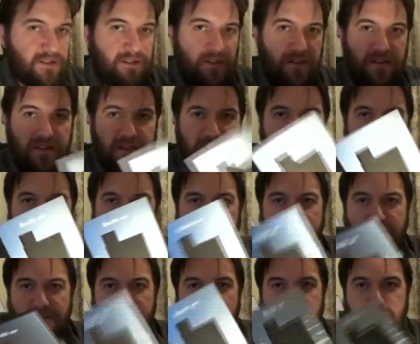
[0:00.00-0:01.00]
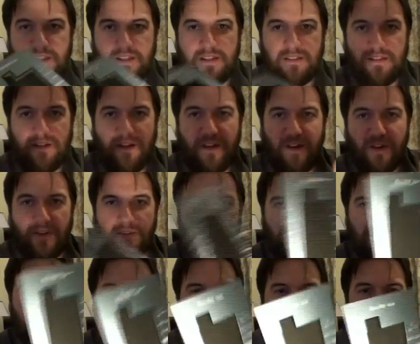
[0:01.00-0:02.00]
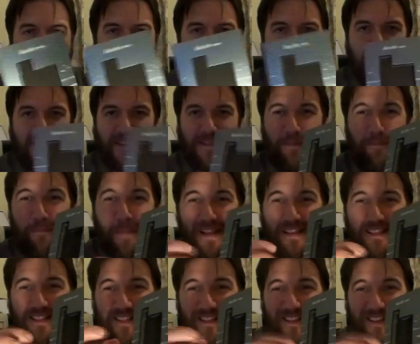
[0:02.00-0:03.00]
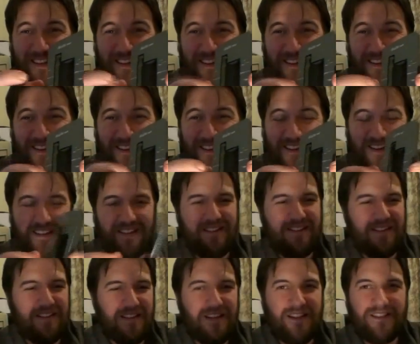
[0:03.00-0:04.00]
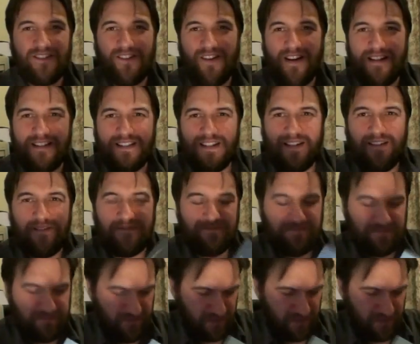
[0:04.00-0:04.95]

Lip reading: It's got this nice little thing that holds the, that's metal. That's crazy.